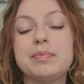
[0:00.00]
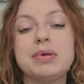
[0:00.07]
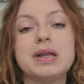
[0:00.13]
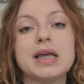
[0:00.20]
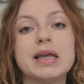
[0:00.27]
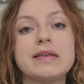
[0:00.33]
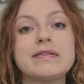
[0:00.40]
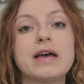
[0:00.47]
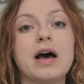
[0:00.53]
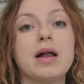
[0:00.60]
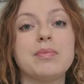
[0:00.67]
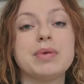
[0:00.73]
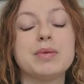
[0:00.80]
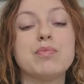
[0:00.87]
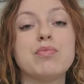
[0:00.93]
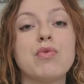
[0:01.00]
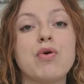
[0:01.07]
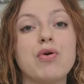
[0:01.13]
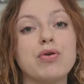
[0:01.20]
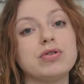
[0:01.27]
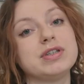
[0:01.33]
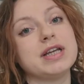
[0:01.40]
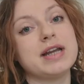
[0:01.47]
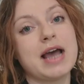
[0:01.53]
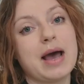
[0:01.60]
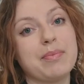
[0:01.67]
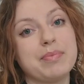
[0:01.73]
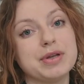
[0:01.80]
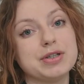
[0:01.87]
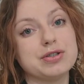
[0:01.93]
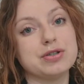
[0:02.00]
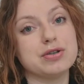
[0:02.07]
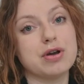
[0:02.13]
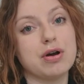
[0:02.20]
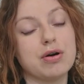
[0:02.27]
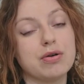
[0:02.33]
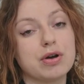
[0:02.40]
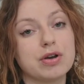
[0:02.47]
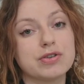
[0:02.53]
please, I'll be more than happy to know,